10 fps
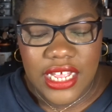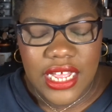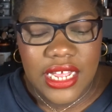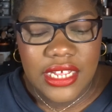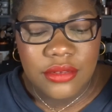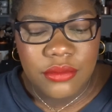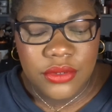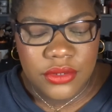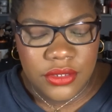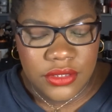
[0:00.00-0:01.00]
I
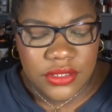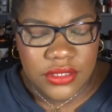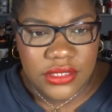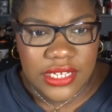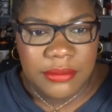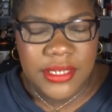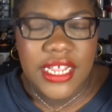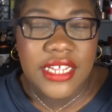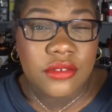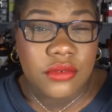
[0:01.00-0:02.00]
mean,
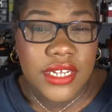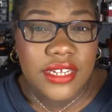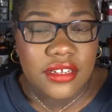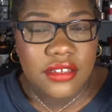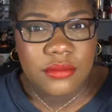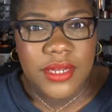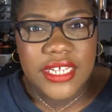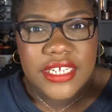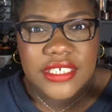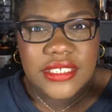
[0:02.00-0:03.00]
I don't like it on my
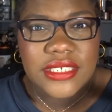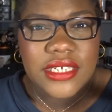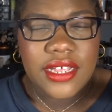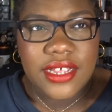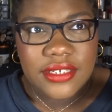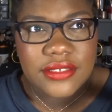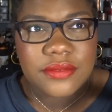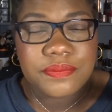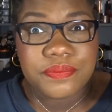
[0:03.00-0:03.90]
eyes,